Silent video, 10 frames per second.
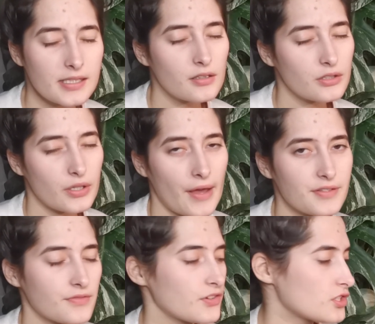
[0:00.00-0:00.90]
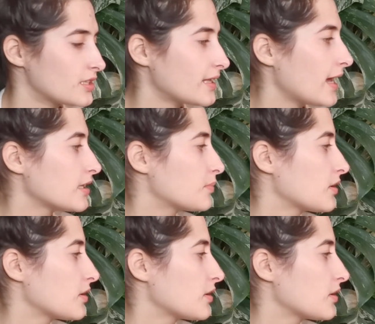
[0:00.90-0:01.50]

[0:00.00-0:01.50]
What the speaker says: still need to have sufficient light,